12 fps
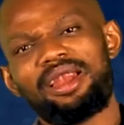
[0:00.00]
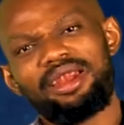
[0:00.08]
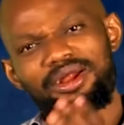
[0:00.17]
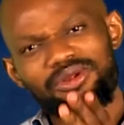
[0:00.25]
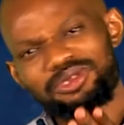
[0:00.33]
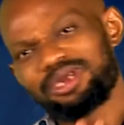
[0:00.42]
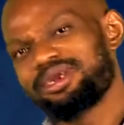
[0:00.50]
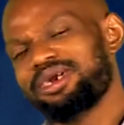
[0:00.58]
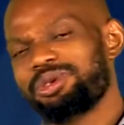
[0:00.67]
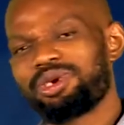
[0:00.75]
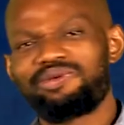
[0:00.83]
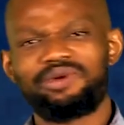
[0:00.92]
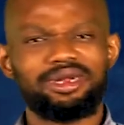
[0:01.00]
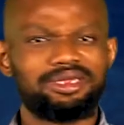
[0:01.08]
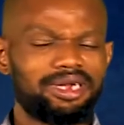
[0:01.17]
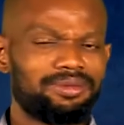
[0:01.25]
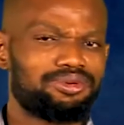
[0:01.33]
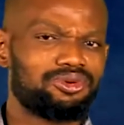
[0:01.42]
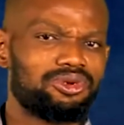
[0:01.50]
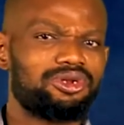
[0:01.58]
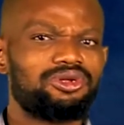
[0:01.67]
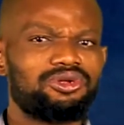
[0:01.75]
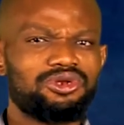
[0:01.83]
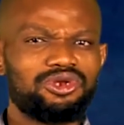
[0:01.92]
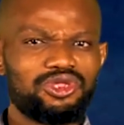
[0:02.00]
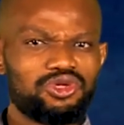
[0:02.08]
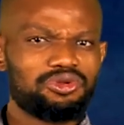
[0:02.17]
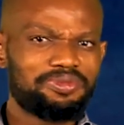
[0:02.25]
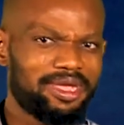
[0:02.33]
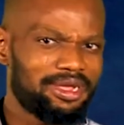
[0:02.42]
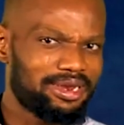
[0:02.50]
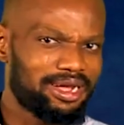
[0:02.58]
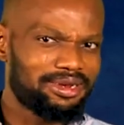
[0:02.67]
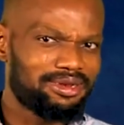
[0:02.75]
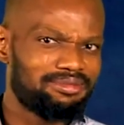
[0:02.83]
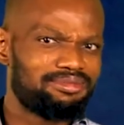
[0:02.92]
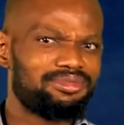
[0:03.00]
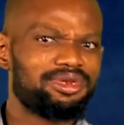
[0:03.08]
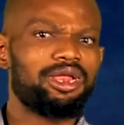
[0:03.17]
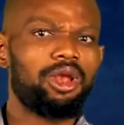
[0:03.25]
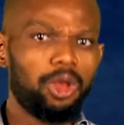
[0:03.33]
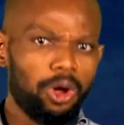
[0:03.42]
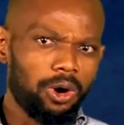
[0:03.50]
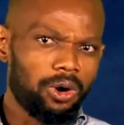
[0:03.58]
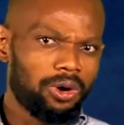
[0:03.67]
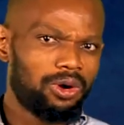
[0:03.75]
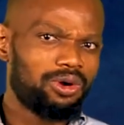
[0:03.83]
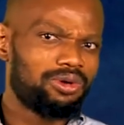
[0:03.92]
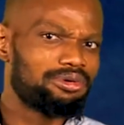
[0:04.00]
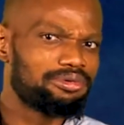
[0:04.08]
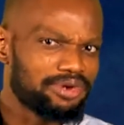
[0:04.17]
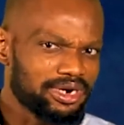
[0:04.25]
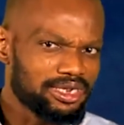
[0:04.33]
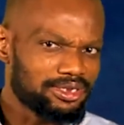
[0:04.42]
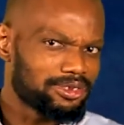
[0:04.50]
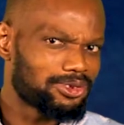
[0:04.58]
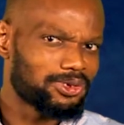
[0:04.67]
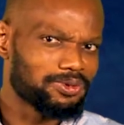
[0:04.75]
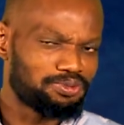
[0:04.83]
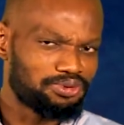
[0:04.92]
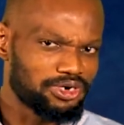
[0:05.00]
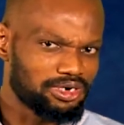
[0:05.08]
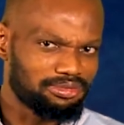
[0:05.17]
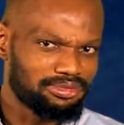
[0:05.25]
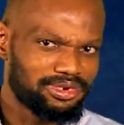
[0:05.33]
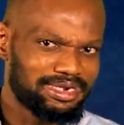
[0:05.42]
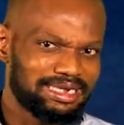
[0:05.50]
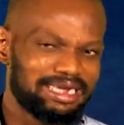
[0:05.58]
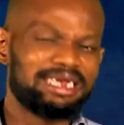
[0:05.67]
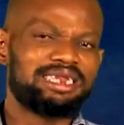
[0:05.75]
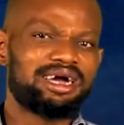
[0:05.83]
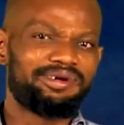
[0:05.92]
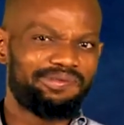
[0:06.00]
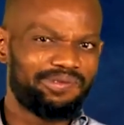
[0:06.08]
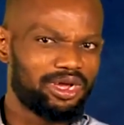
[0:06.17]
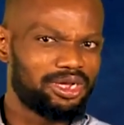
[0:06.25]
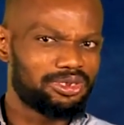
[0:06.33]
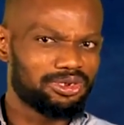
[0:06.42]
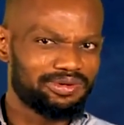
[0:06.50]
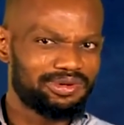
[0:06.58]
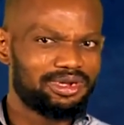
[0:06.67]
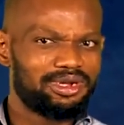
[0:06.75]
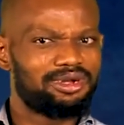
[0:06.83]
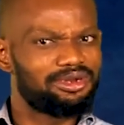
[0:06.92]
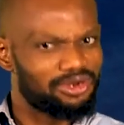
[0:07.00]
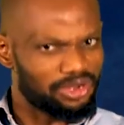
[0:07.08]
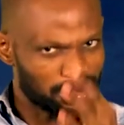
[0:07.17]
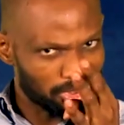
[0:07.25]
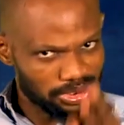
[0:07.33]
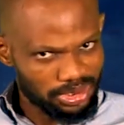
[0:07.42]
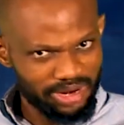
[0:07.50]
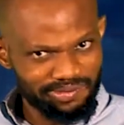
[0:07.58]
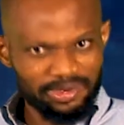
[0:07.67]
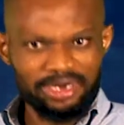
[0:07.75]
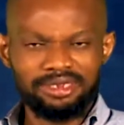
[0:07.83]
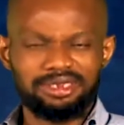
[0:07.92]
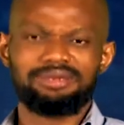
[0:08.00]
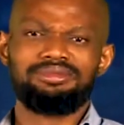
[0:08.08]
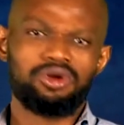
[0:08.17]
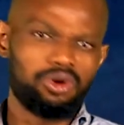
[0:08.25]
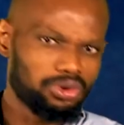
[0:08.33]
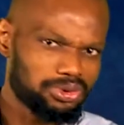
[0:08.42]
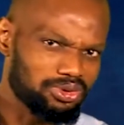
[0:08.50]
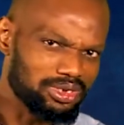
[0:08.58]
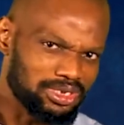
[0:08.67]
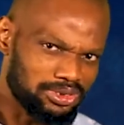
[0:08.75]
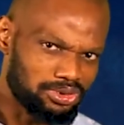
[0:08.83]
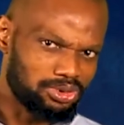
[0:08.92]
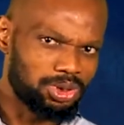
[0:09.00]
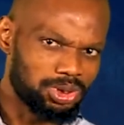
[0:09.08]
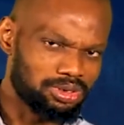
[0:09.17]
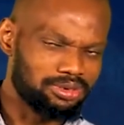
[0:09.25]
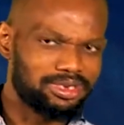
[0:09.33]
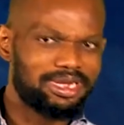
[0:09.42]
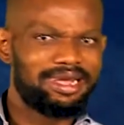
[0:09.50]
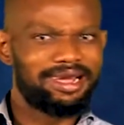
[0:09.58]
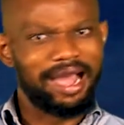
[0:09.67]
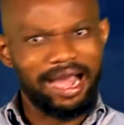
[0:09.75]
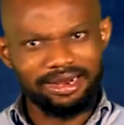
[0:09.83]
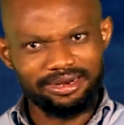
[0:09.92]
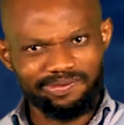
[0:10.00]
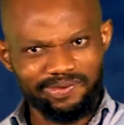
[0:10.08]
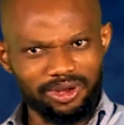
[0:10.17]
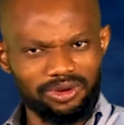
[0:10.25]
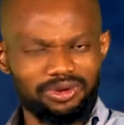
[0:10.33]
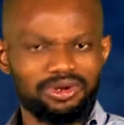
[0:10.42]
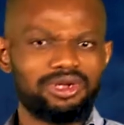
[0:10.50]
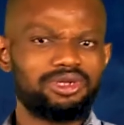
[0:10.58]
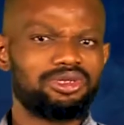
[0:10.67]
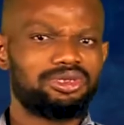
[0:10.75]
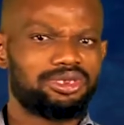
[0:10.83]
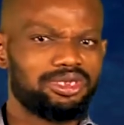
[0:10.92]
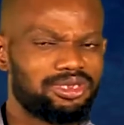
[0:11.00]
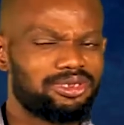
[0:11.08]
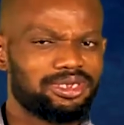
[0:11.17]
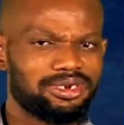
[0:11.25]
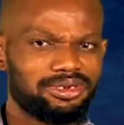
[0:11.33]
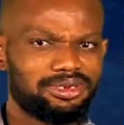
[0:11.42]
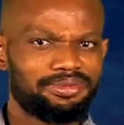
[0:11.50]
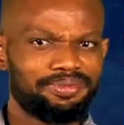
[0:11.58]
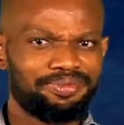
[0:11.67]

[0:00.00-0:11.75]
Let us take Nigeria, for example. Do you think that the law reigns supreme in the affairs of not just governments, but also institutions and fellow citizens?